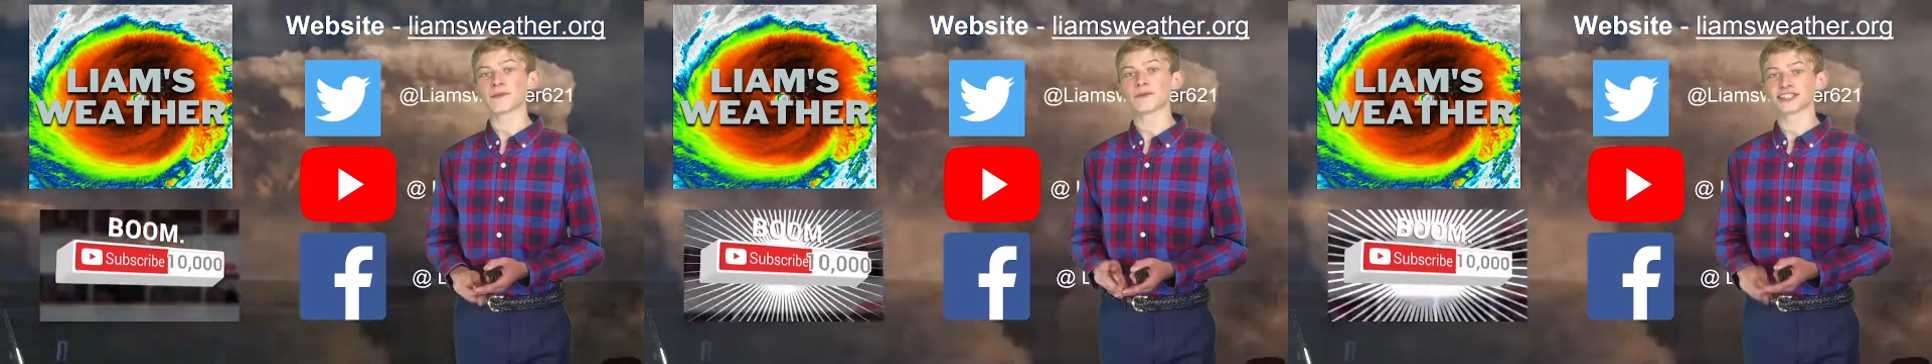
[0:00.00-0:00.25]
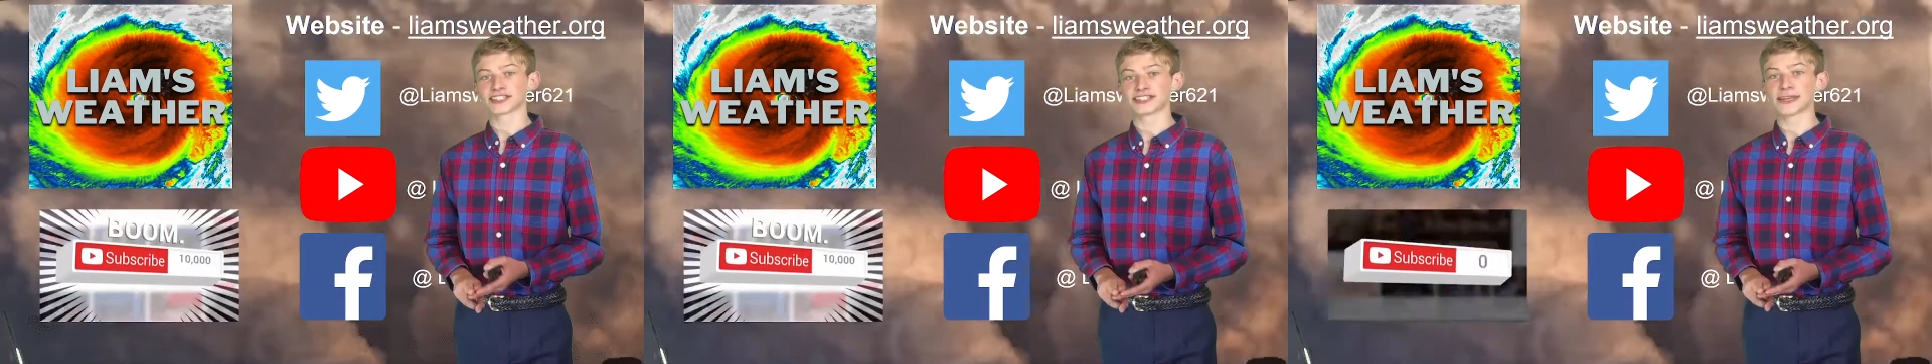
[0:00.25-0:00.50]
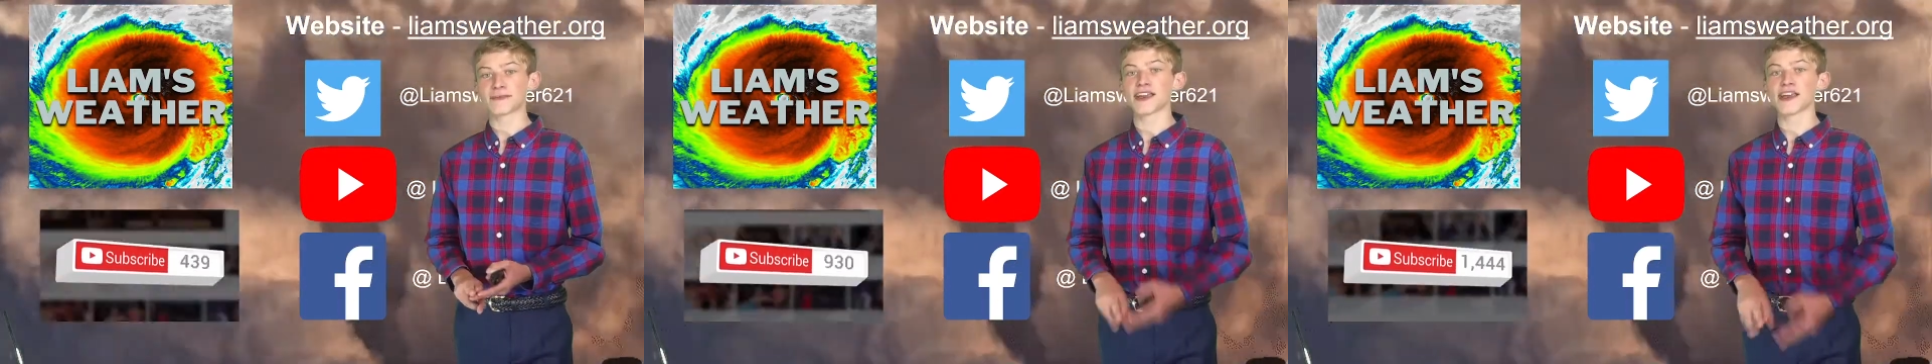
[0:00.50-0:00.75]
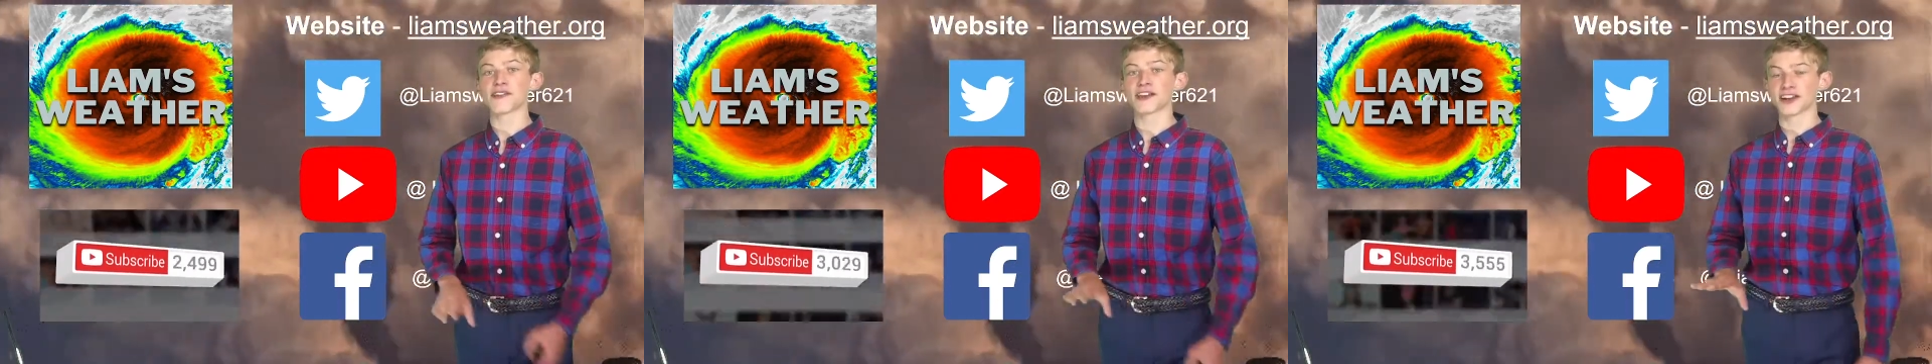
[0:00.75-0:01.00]
Mississippi,
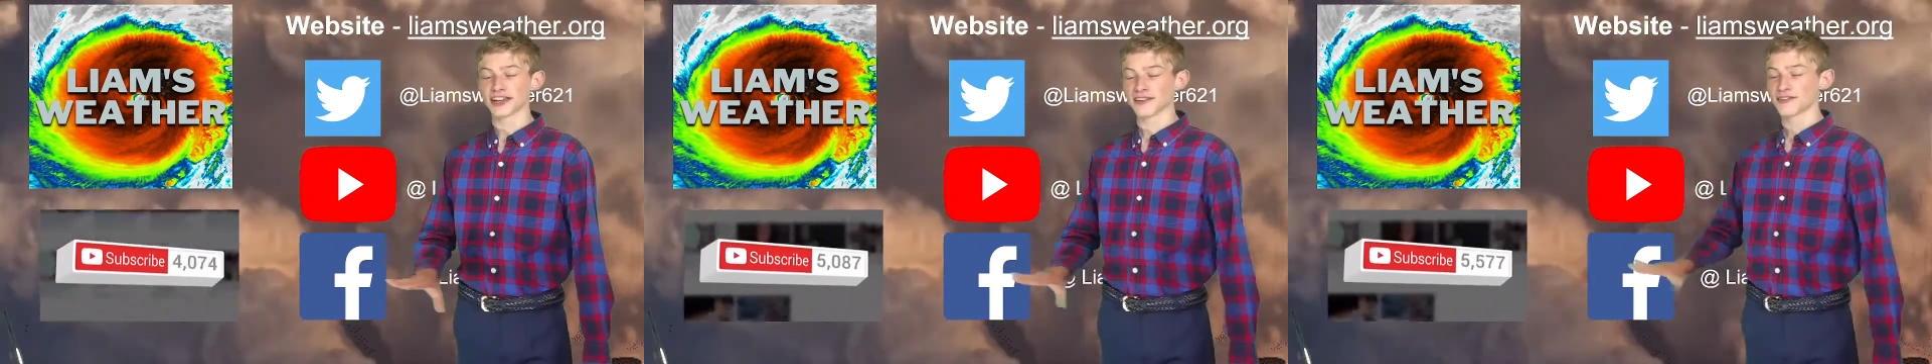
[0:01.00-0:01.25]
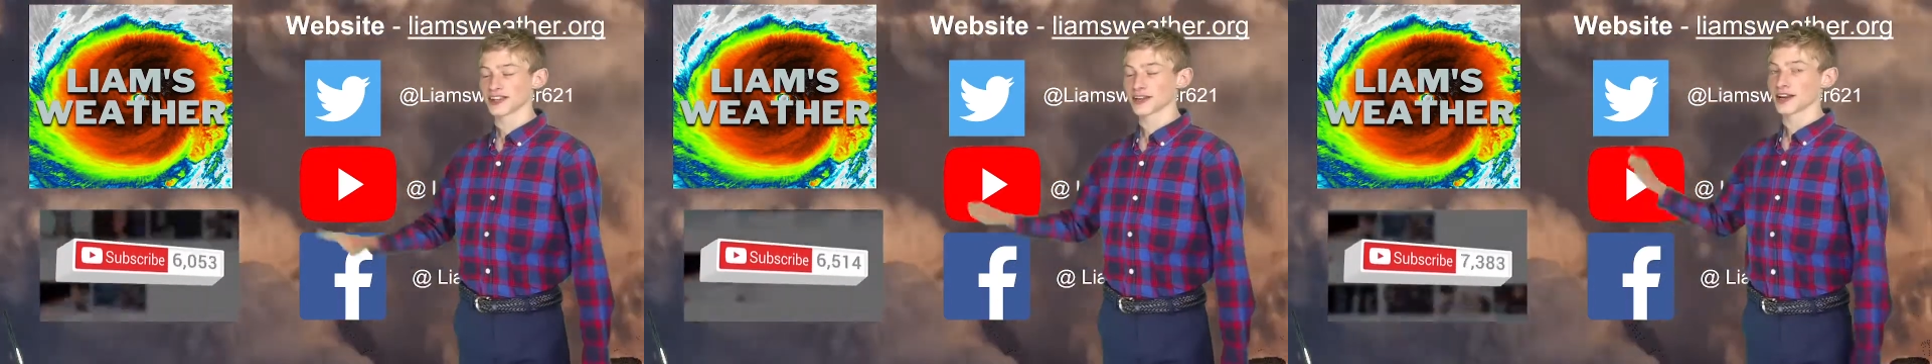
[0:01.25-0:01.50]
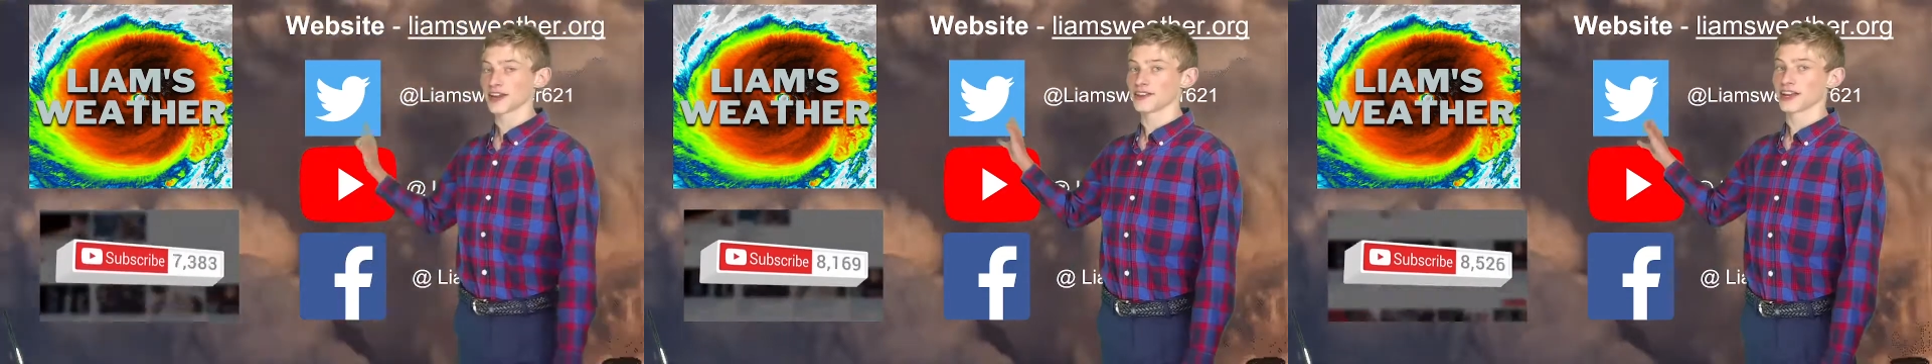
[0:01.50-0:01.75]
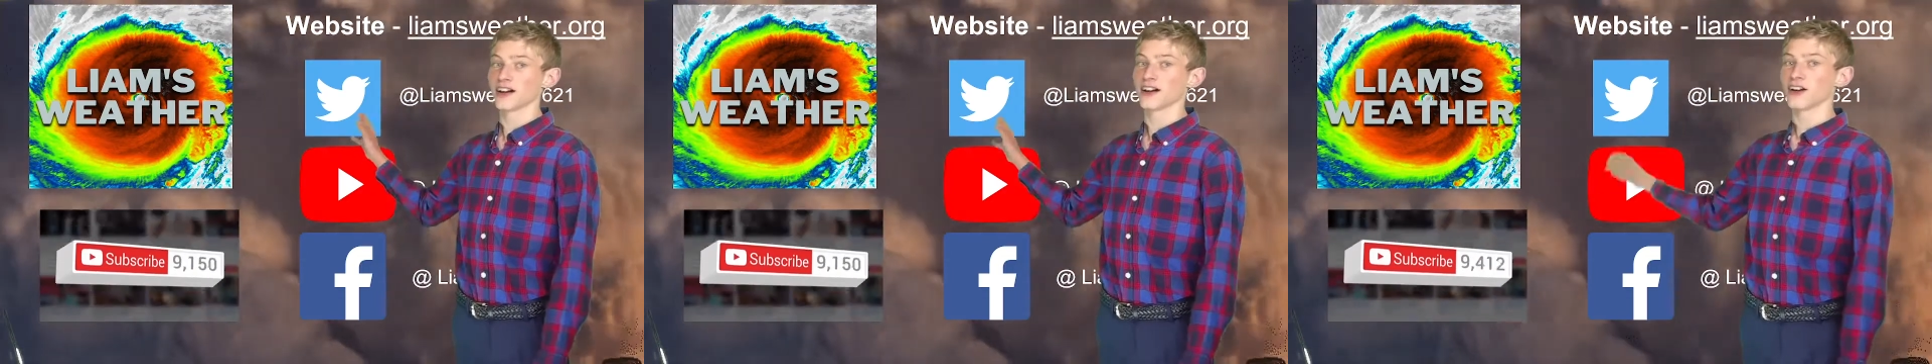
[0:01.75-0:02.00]
and
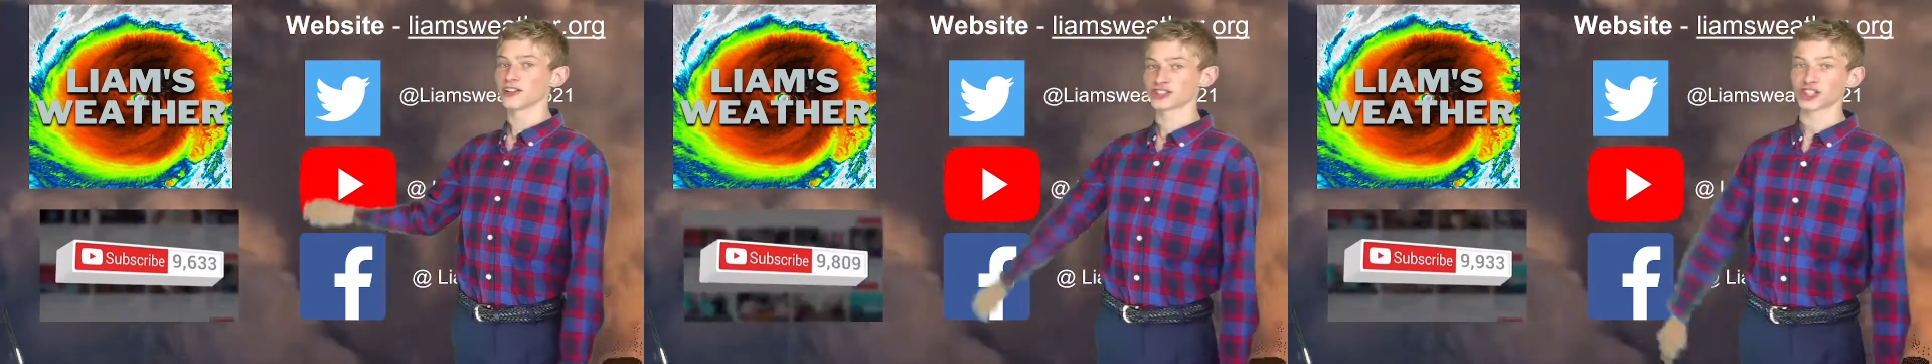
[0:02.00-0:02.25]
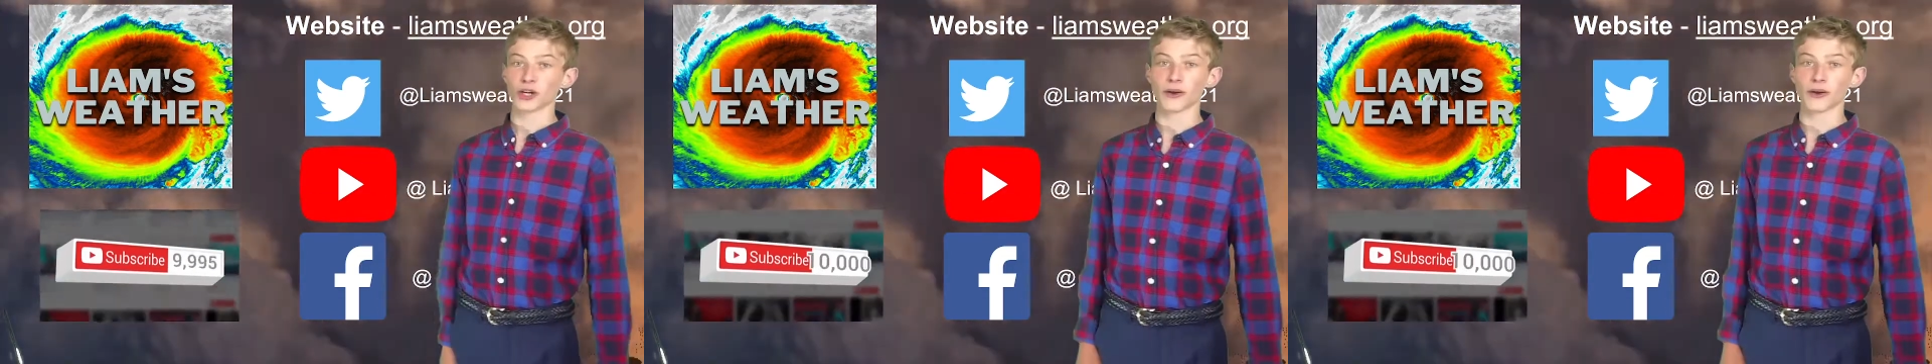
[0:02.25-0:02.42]
then also